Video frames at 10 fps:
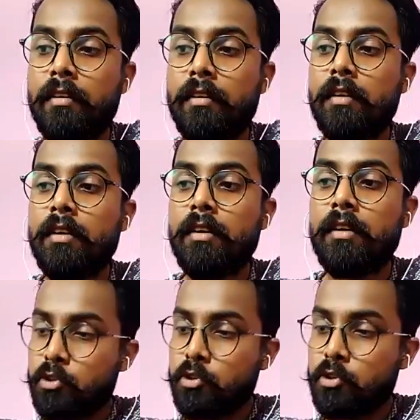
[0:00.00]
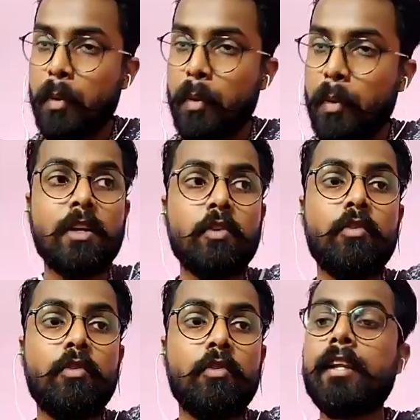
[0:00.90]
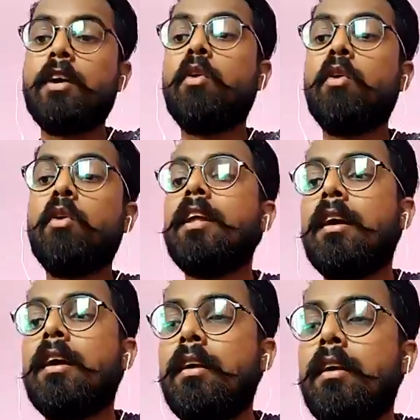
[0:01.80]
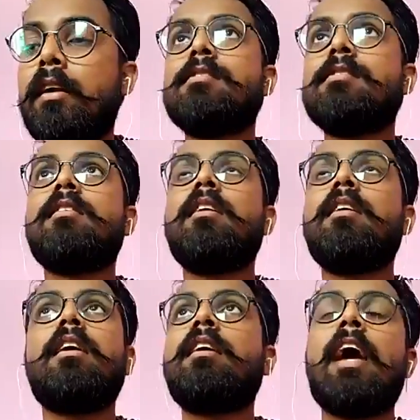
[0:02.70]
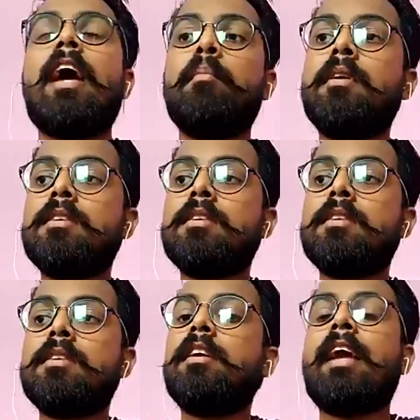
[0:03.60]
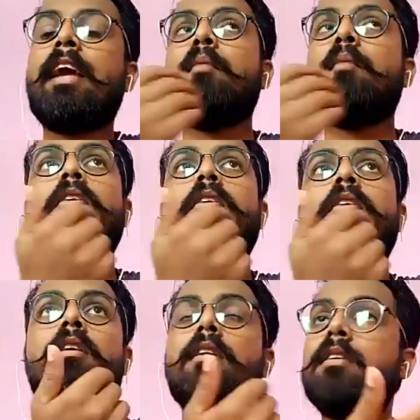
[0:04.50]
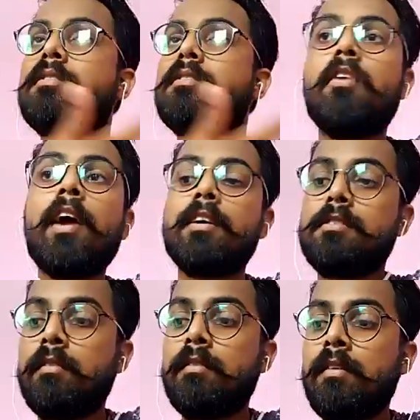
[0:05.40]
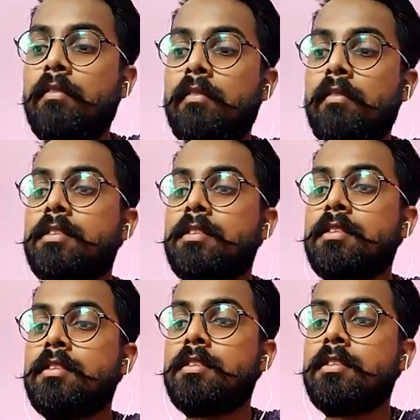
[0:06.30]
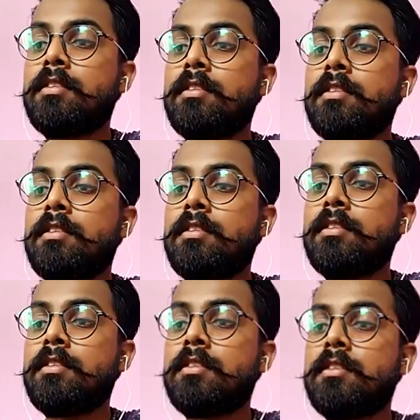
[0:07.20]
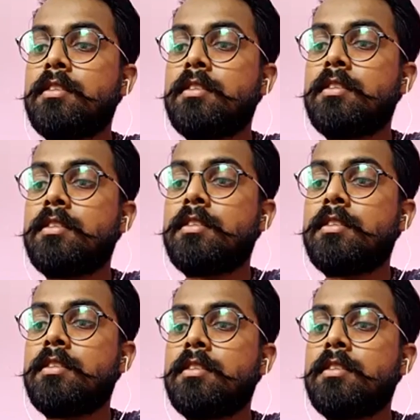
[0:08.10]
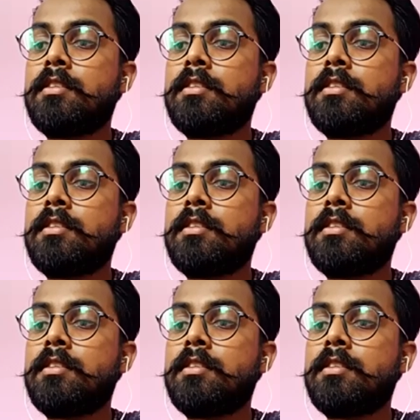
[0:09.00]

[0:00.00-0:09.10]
You should be present over there at the golden hour. That is the it can be sunset, it can be your sunrise, when the sun has the lowest intensity, right?